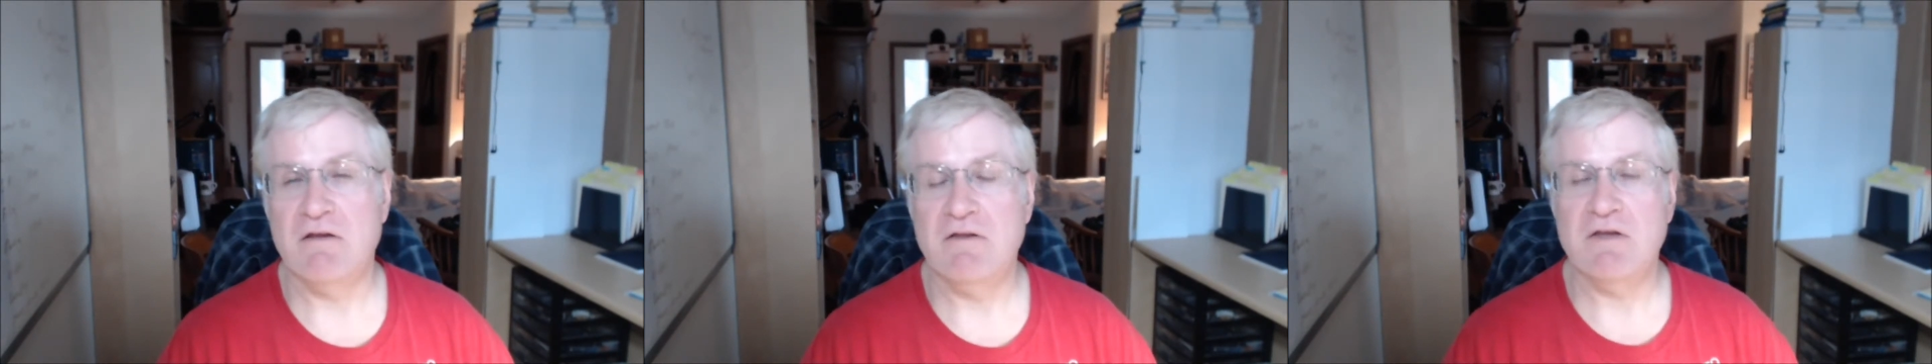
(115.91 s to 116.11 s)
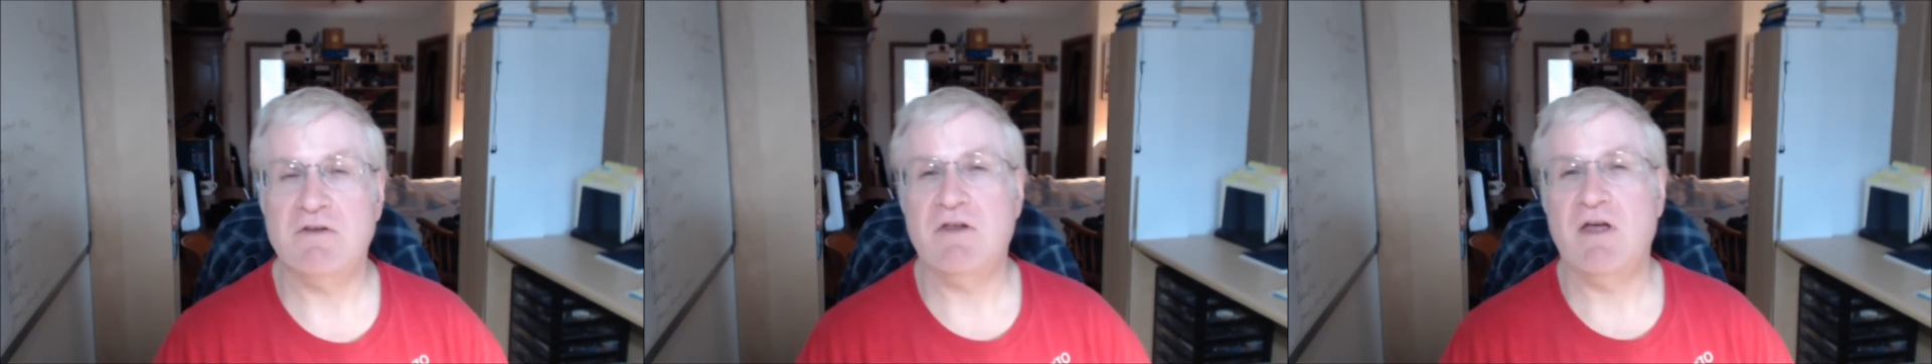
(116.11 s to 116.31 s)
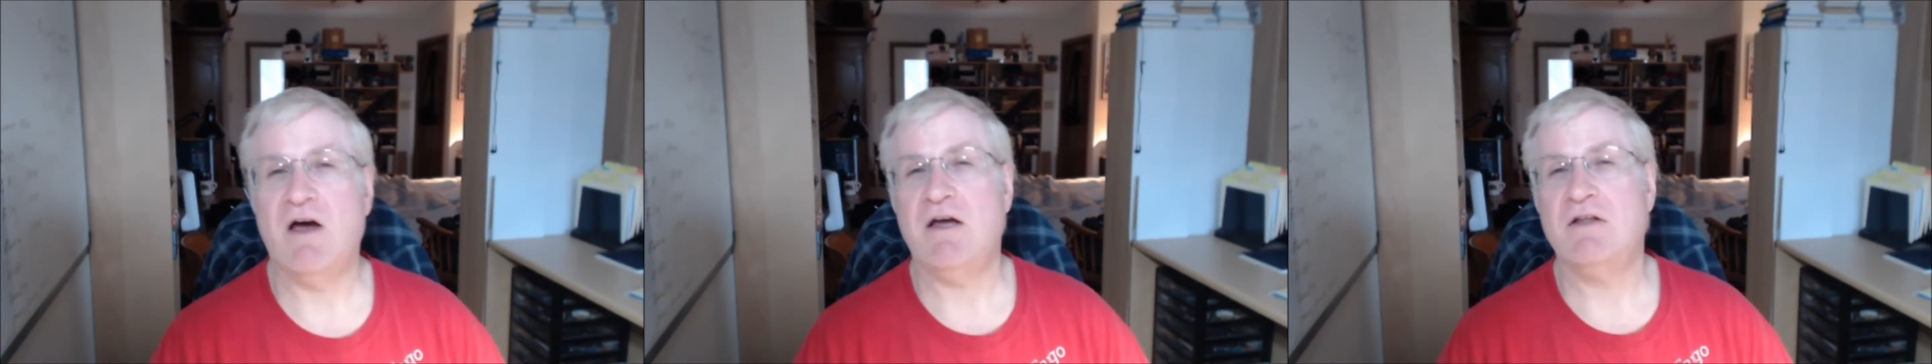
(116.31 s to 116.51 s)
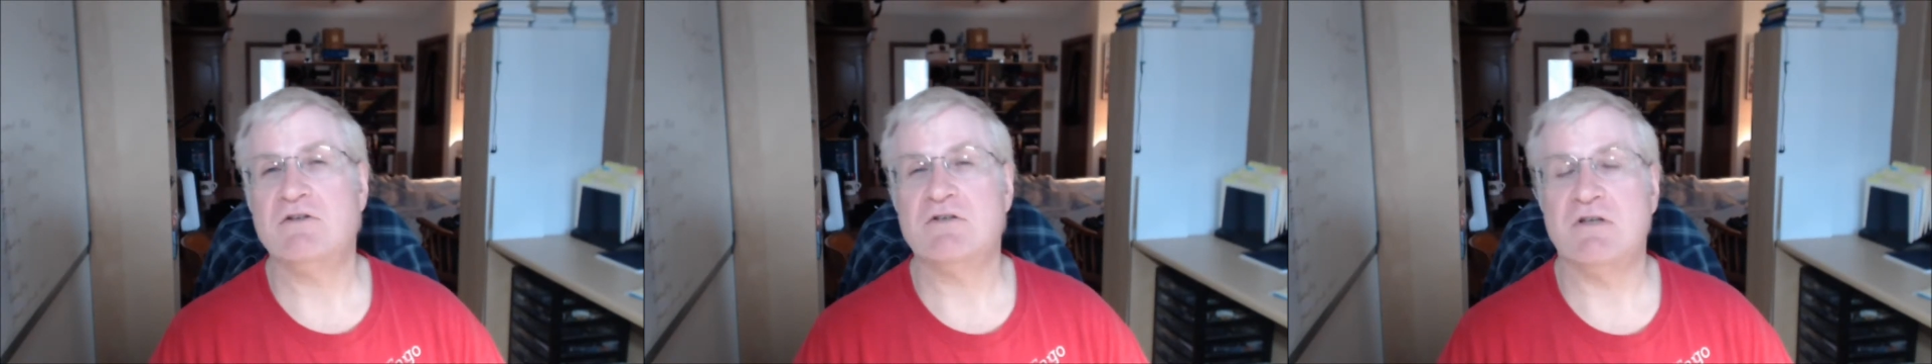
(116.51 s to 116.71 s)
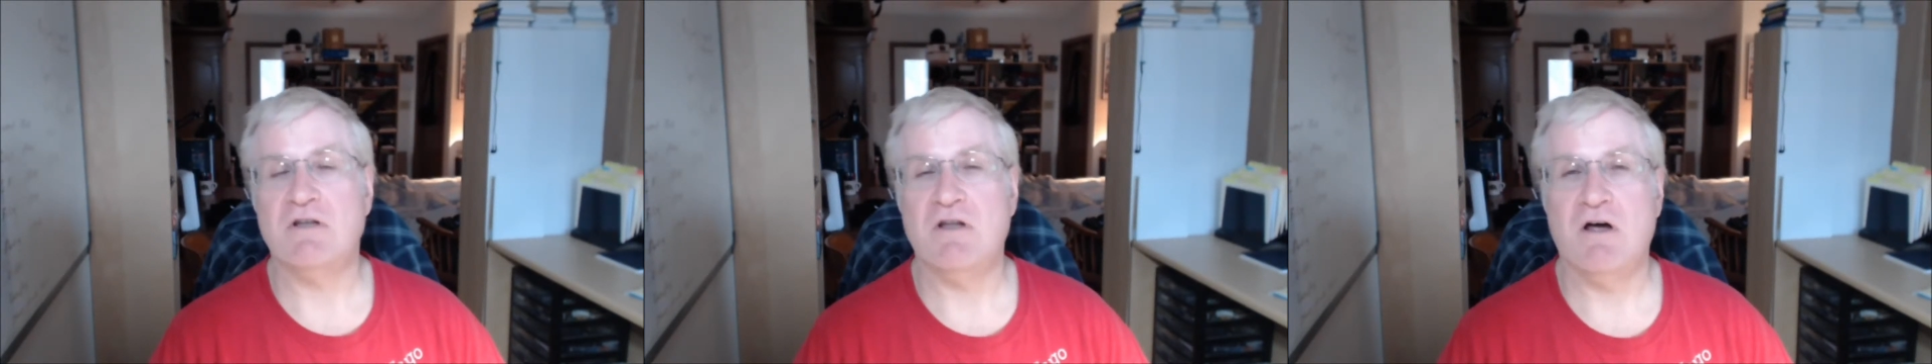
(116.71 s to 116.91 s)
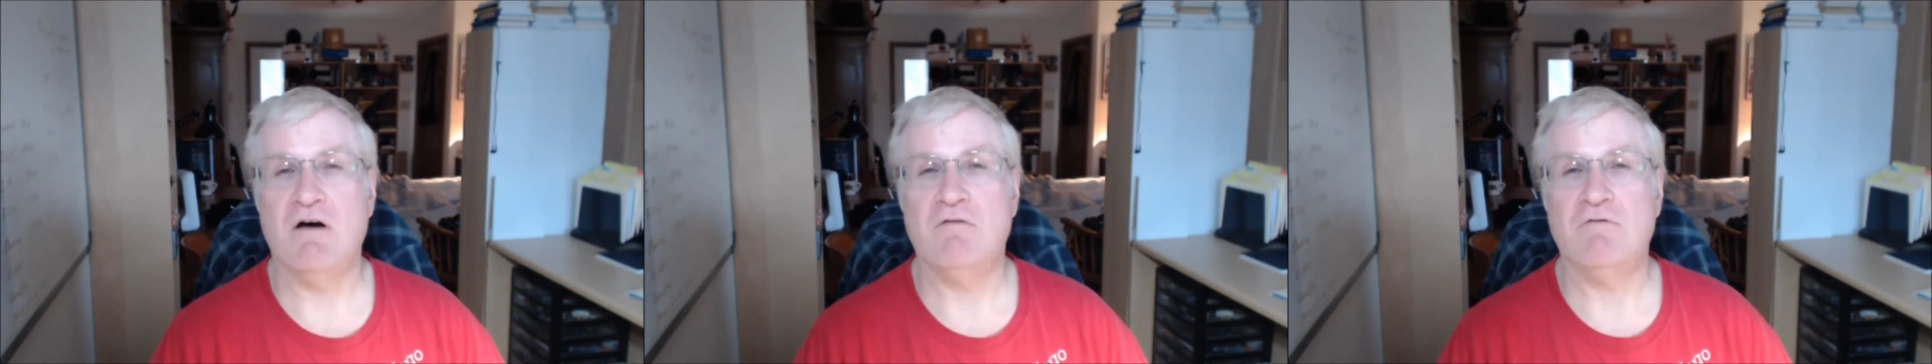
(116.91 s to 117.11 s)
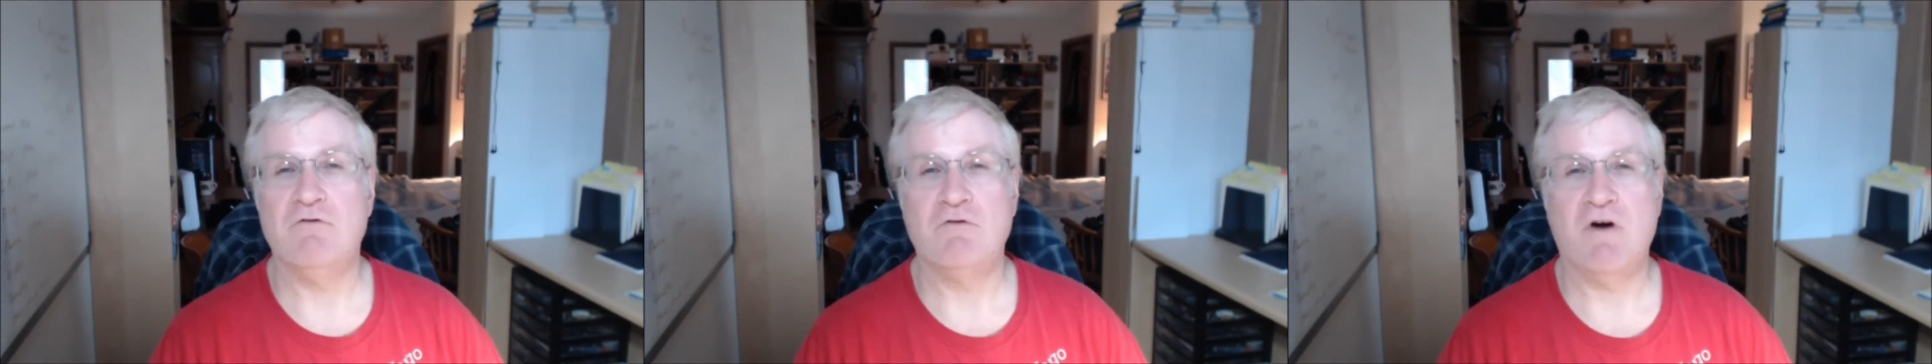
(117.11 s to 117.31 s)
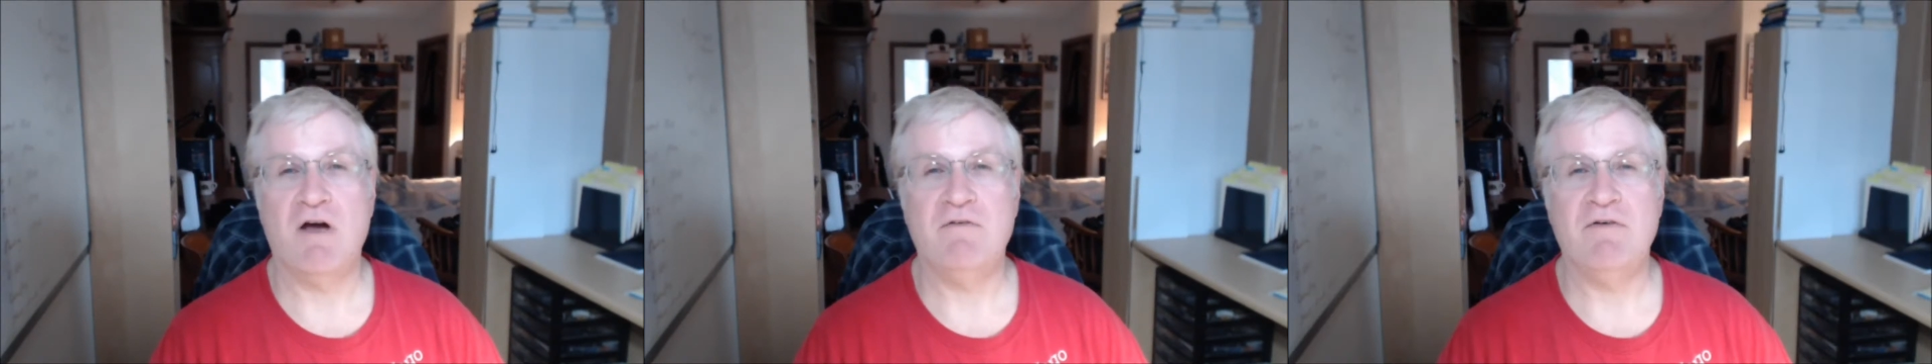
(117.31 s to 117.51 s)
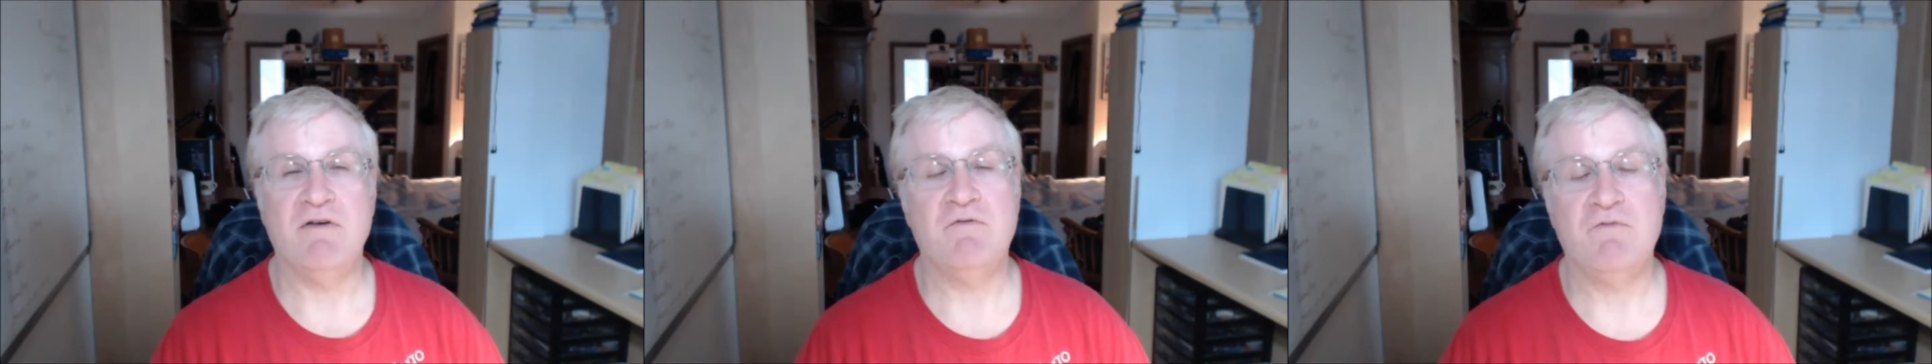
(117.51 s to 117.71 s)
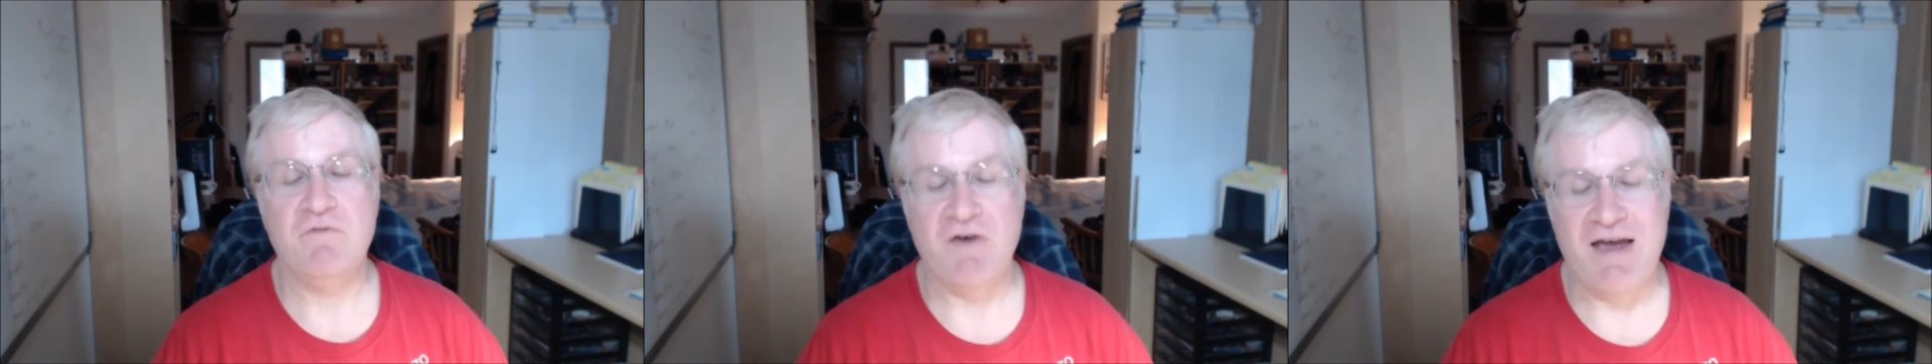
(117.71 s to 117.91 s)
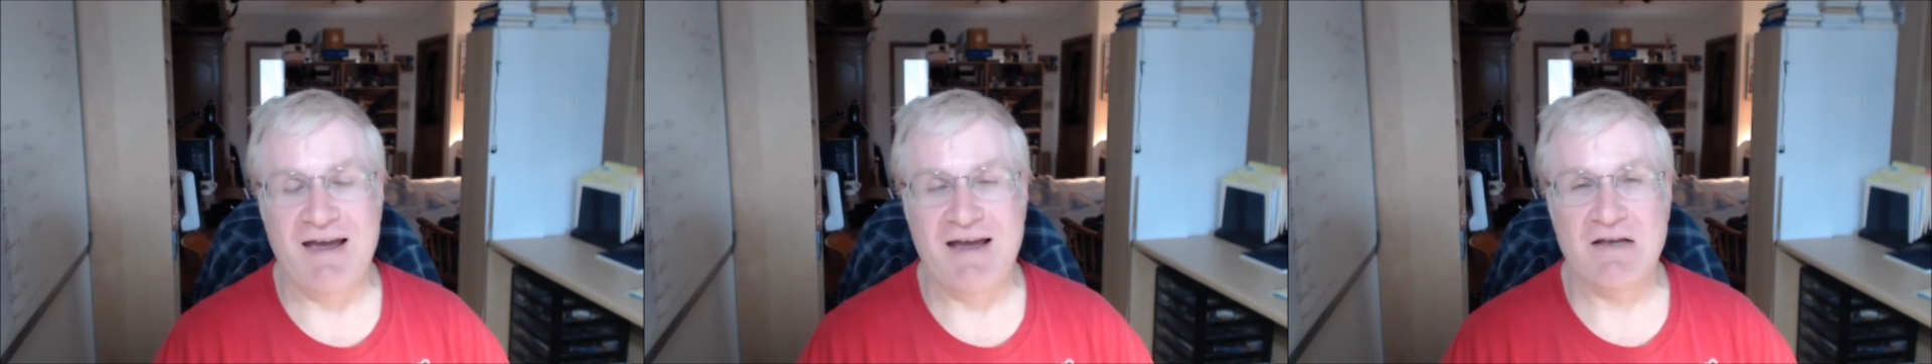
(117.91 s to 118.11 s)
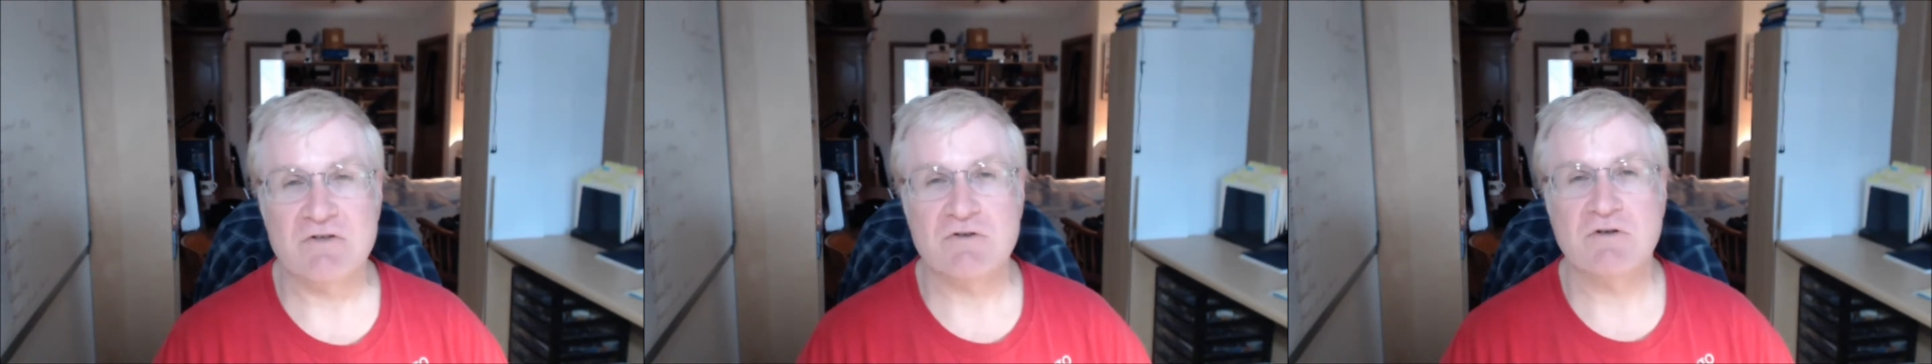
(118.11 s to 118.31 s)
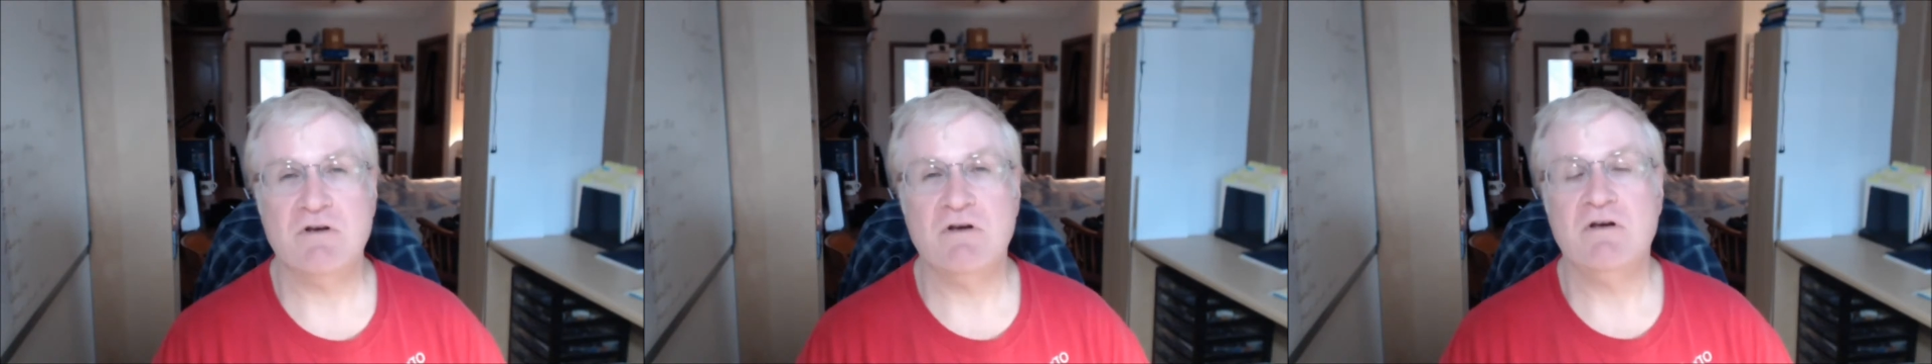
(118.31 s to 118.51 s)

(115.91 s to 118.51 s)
The Italians love driving fast.